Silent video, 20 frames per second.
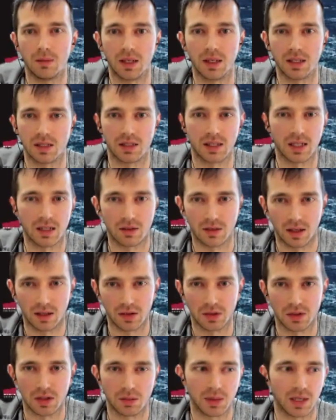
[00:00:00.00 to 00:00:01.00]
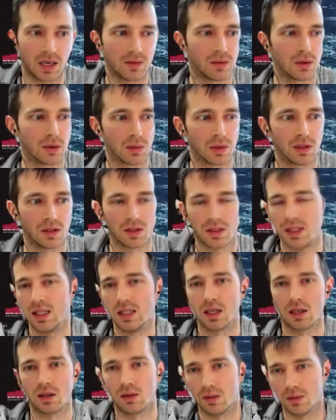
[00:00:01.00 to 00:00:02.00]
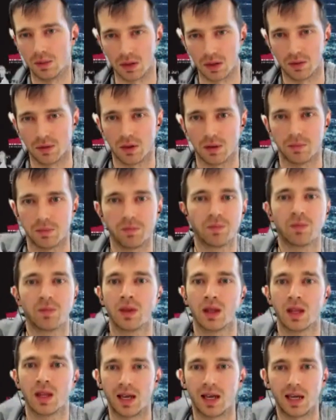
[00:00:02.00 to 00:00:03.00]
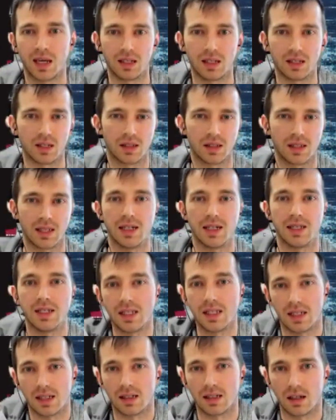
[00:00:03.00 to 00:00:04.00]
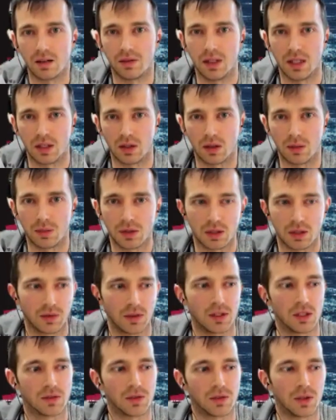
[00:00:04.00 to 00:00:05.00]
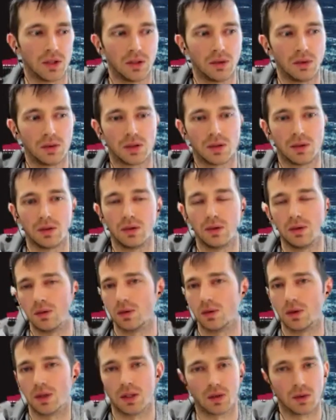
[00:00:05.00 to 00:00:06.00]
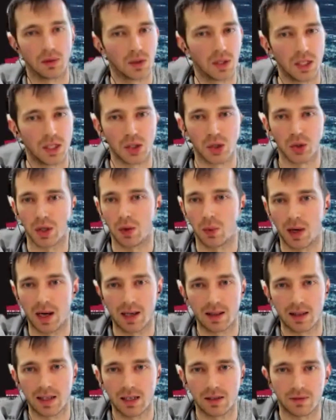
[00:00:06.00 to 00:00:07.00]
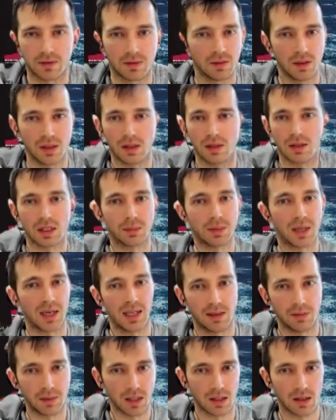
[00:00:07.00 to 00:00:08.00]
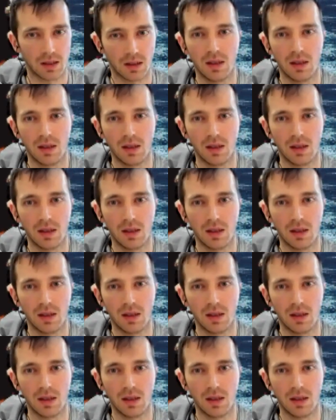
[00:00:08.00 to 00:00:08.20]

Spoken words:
It's a data crowdsourcing platform called Eco Observer. And the idea of Eco Observer is for you to, enjoy wildlife. It's a pandemic.